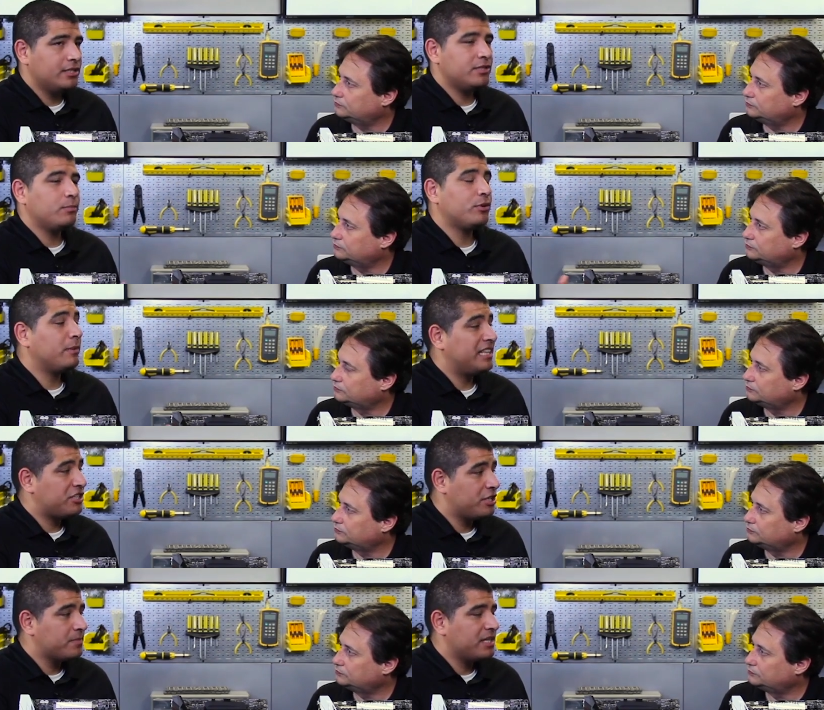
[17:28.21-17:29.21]
Speaker 1: supported by
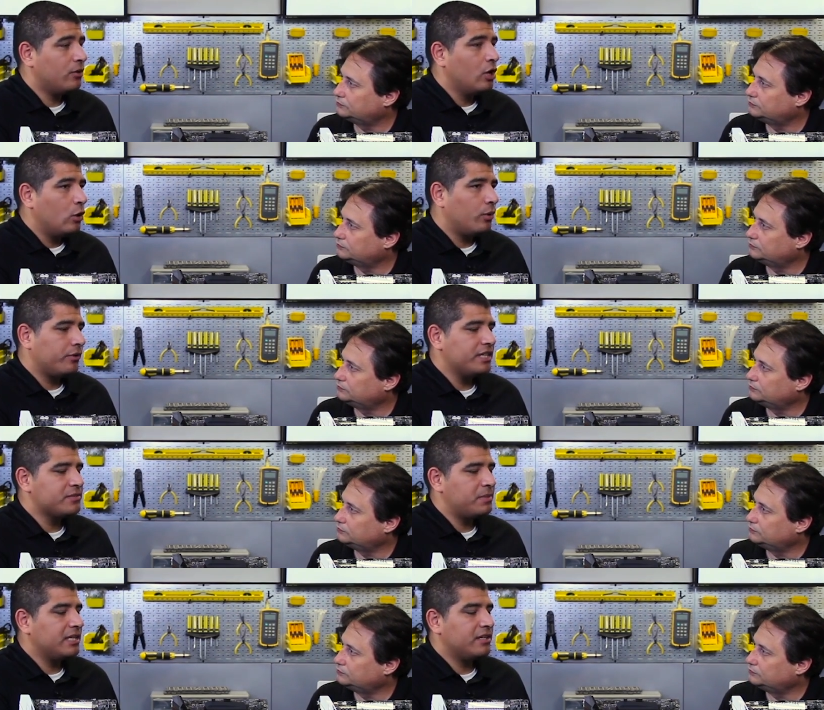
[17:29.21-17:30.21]
the chipset. Where
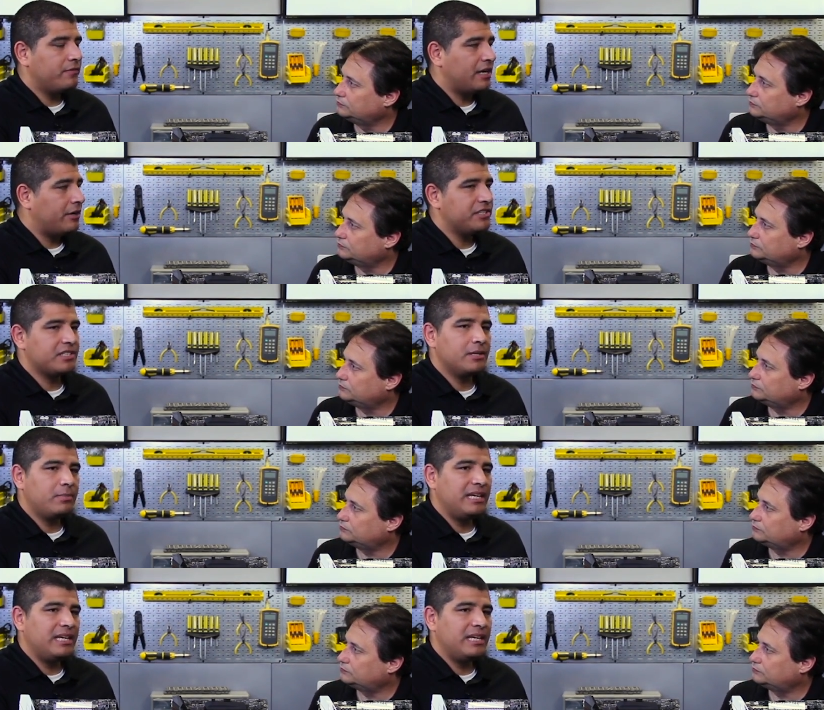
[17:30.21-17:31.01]
things begin to vary is going